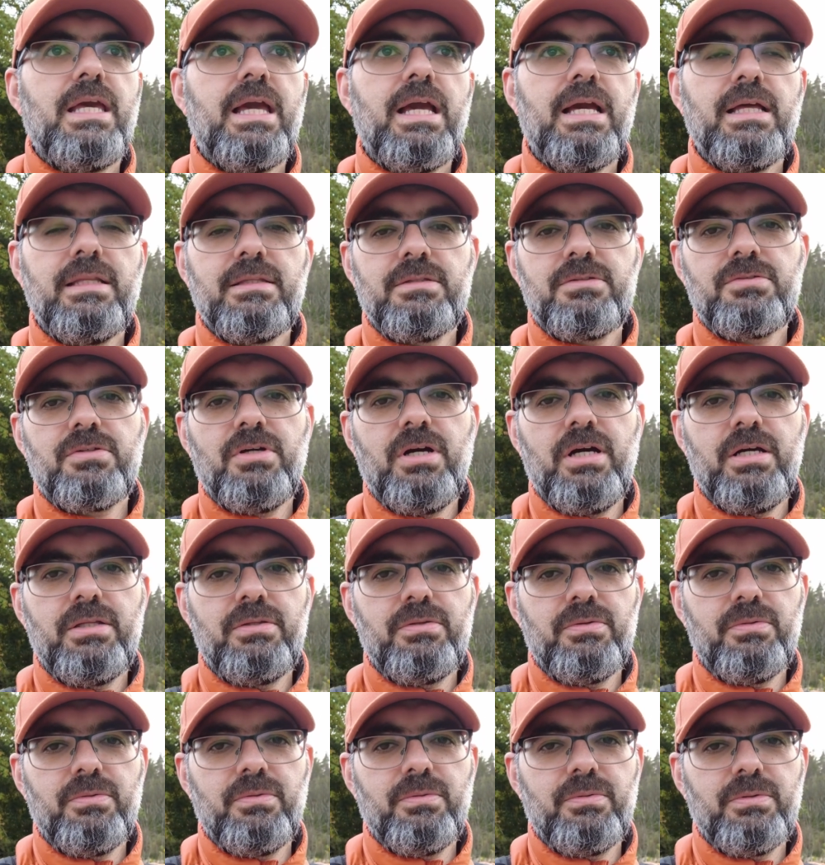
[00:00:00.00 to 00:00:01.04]
and try
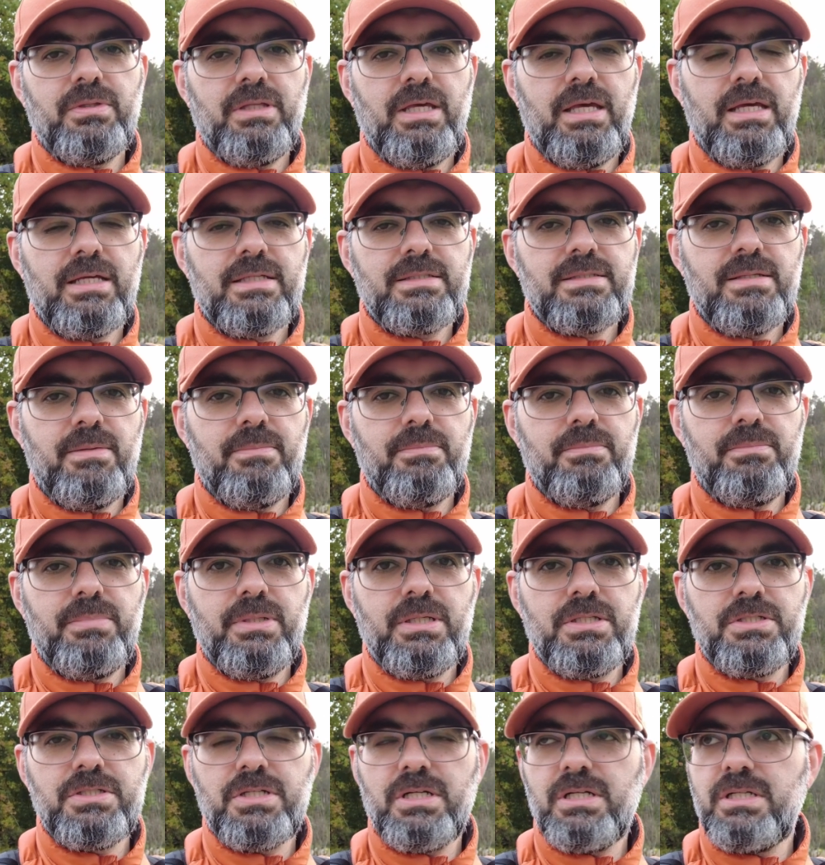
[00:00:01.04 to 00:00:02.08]
to take some
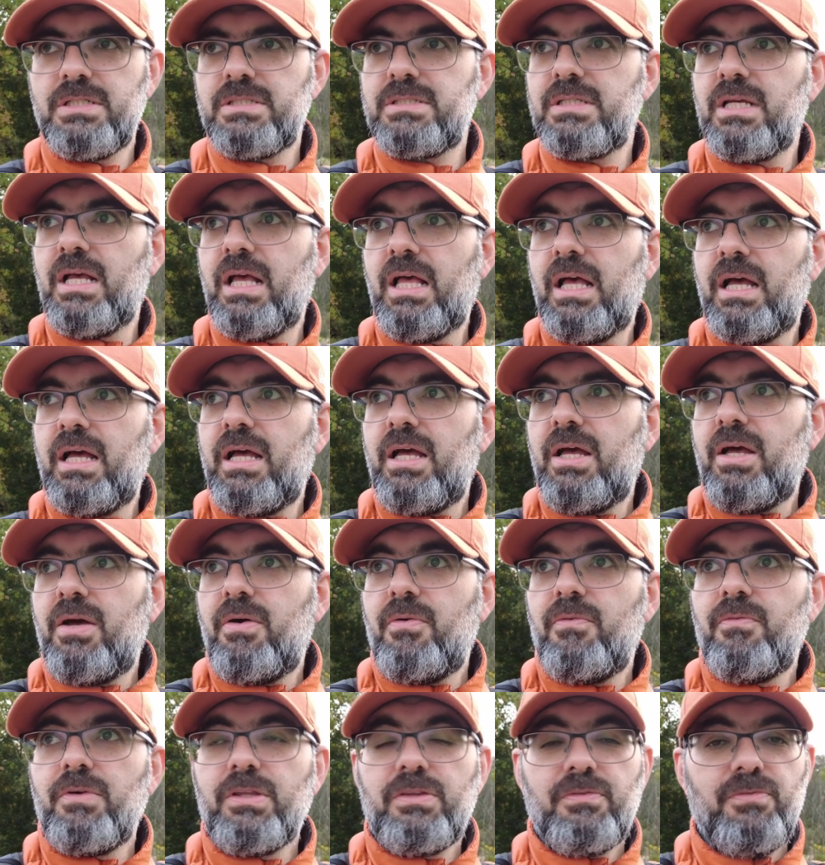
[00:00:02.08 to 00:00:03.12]
pictures
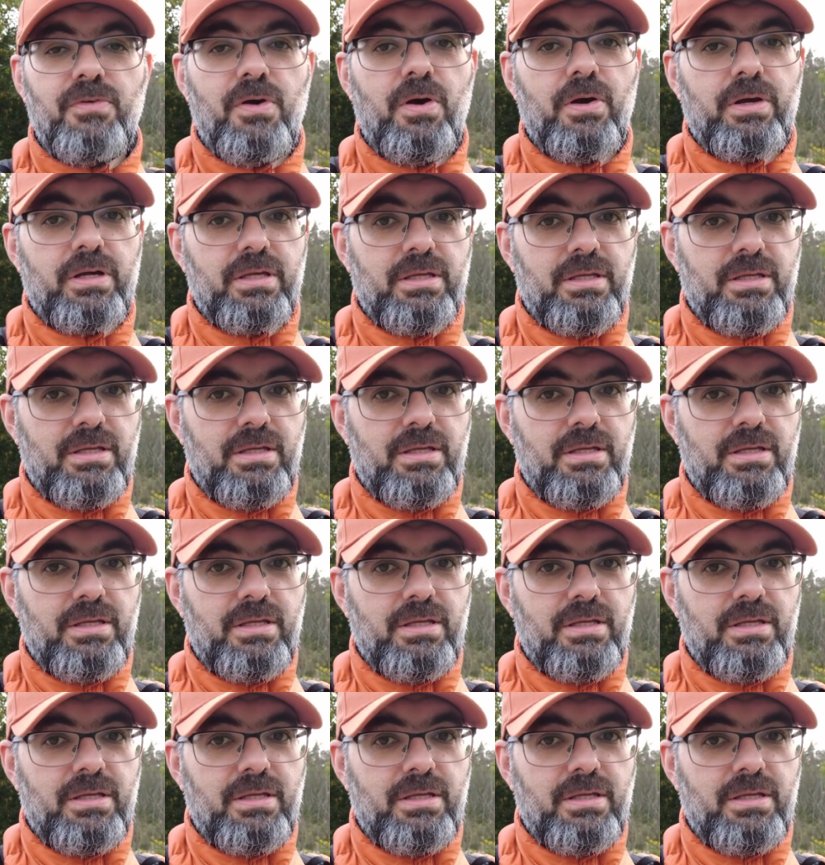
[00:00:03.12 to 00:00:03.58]
with fog,